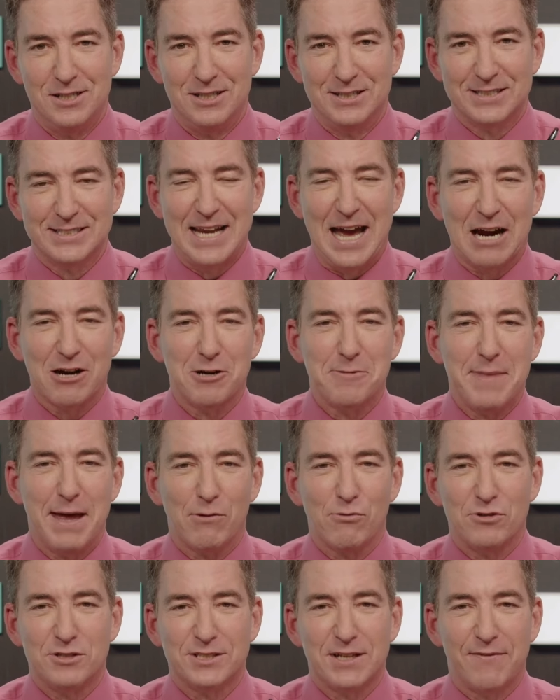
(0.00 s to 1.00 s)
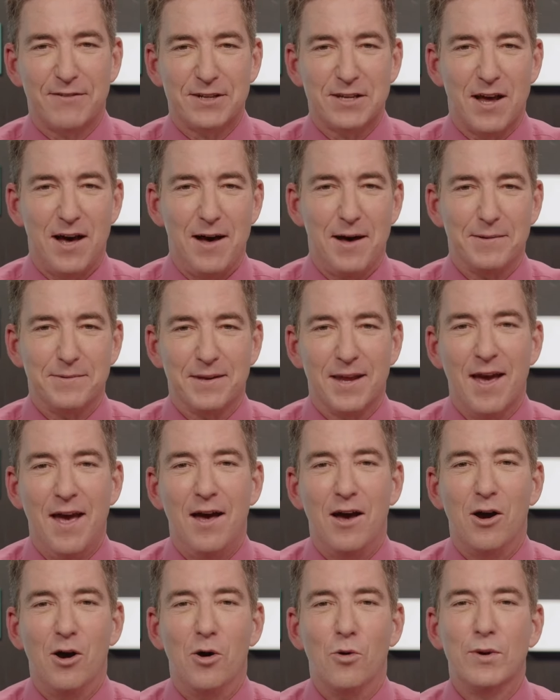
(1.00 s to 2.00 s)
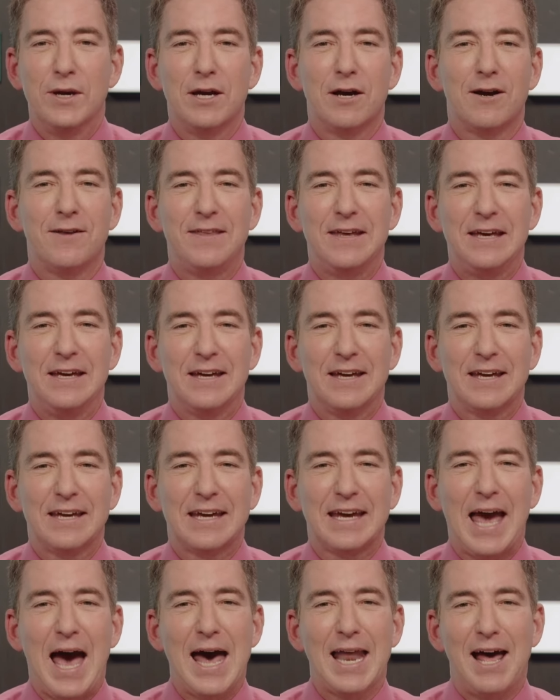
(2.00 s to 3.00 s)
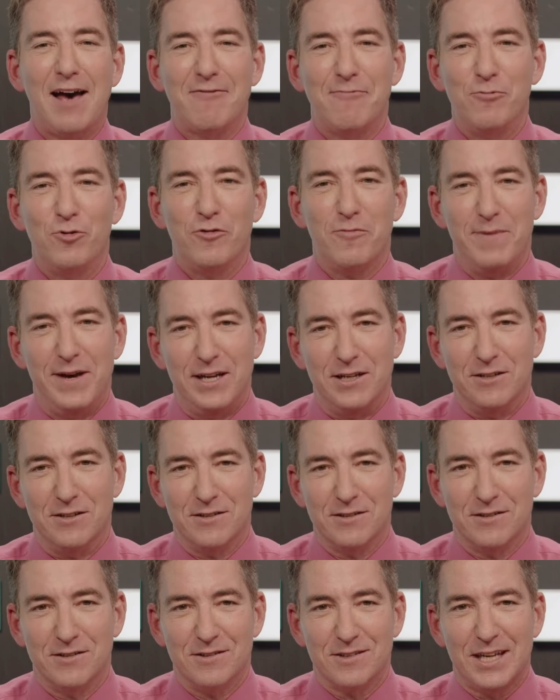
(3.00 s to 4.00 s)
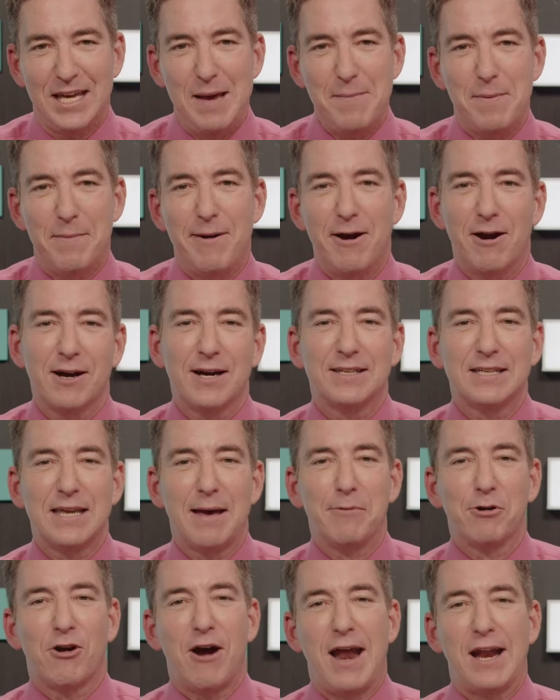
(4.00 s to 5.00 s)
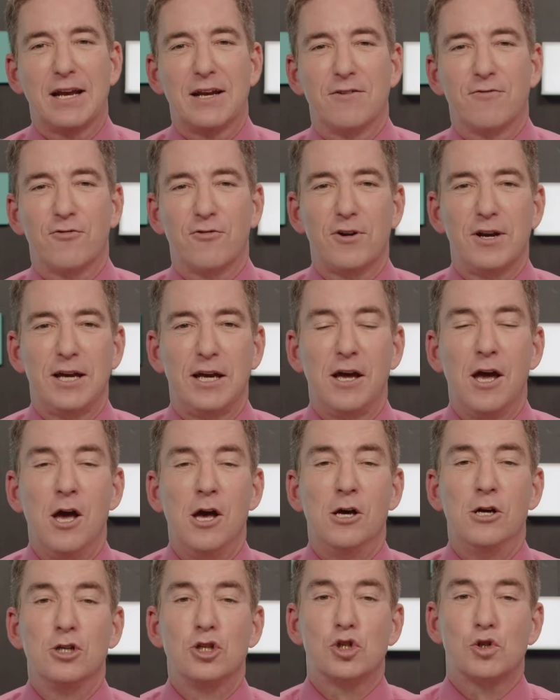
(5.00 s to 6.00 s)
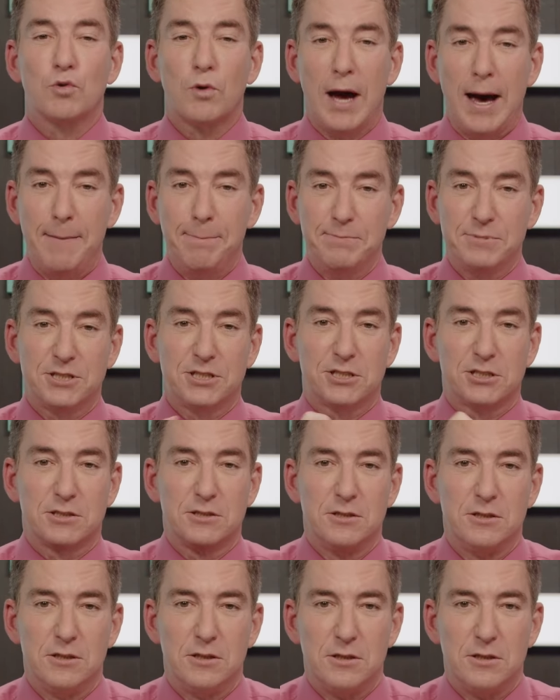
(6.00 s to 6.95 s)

It's an acronym that rolls off the tongue. We are the cutoff movement, Keep America Democratic and Free. Trump's